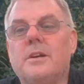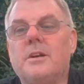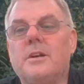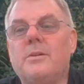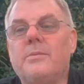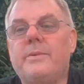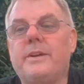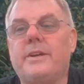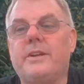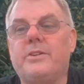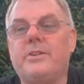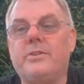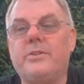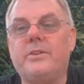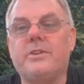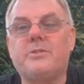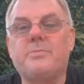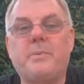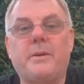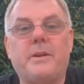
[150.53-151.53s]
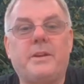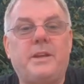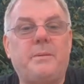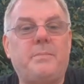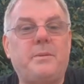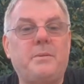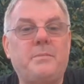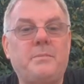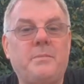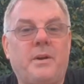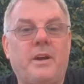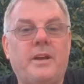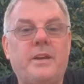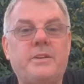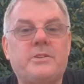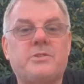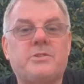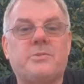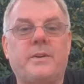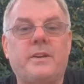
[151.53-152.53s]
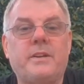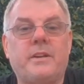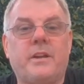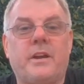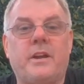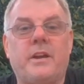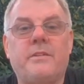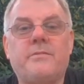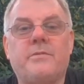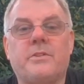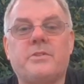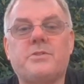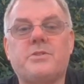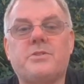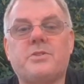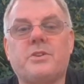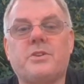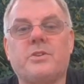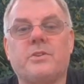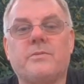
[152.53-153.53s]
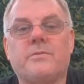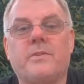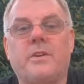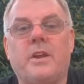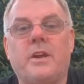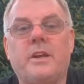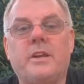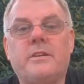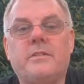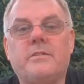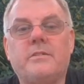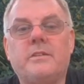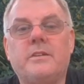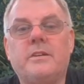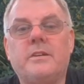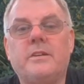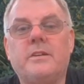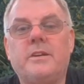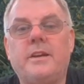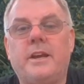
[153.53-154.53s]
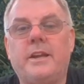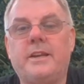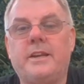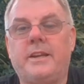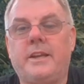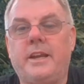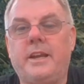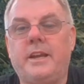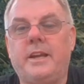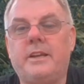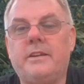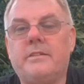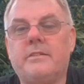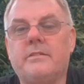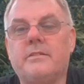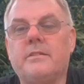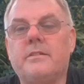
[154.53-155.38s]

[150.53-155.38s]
We can do this by keeping in mind a straight line versus a curved line, and again,